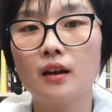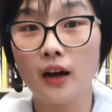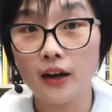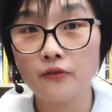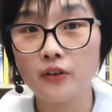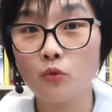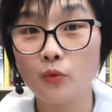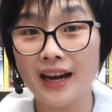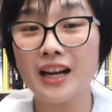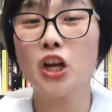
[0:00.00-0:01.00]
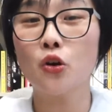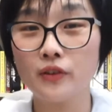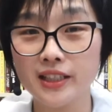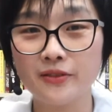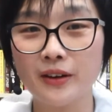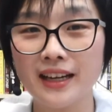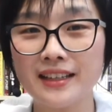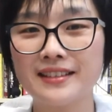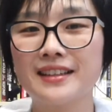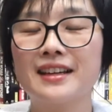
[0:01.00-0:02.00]
However, we had COVID,
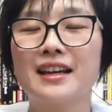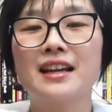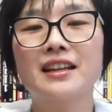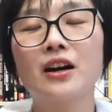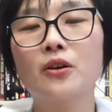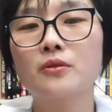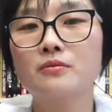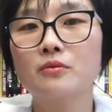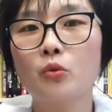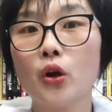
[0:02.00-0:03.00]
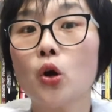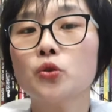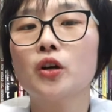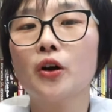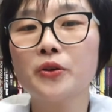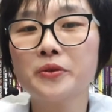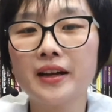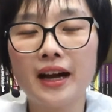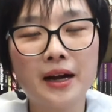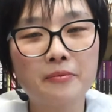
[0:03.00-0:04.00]
right? Now, we all know
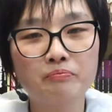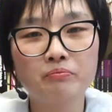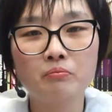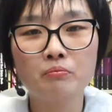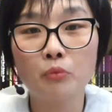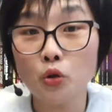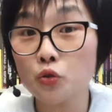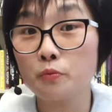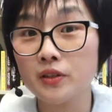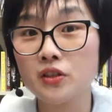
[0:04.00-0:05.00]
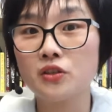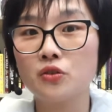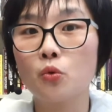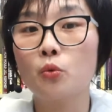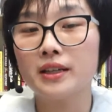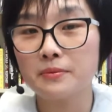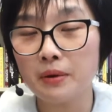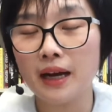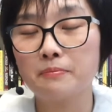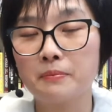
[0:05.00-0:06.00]
most of the business were
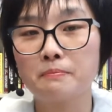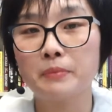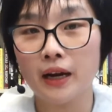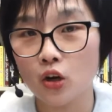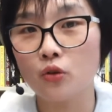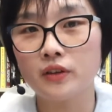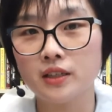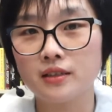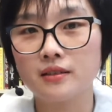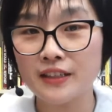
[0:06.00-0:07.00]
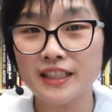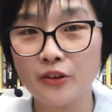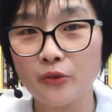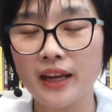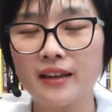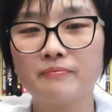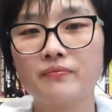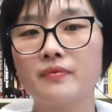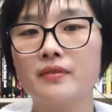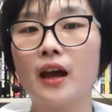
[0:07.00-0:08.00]
impacted by COVID, different degree.
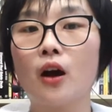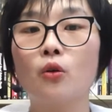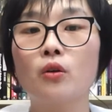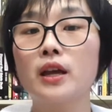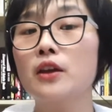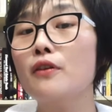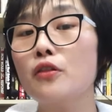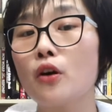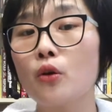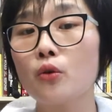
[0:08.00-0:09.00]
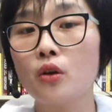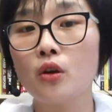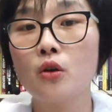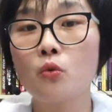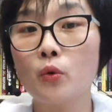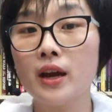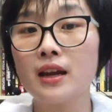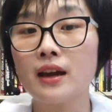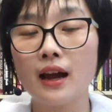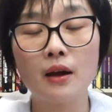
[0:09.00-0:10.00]
Now, even though
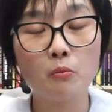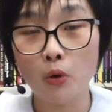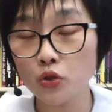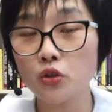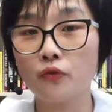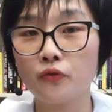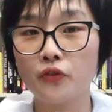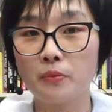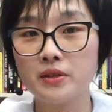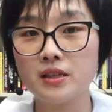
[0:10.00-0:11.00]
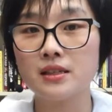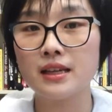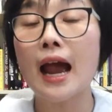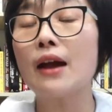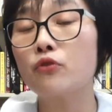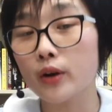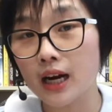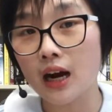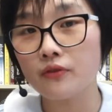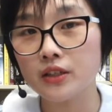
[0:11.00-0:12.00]
most of the business have
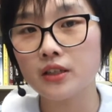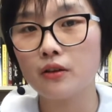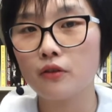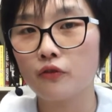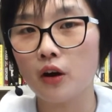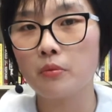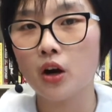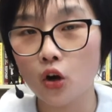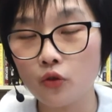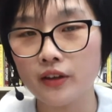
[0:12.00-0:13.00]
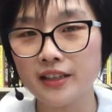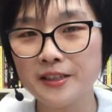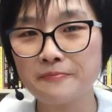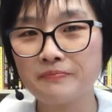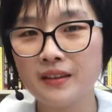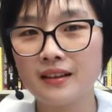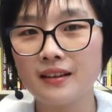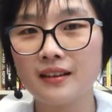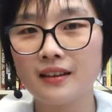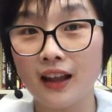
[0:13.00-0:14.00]
recovered from COVID,
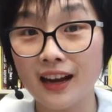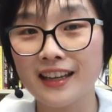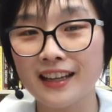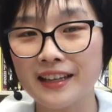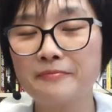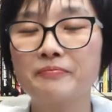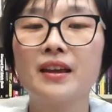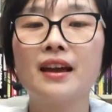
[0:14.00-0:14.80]
luckily,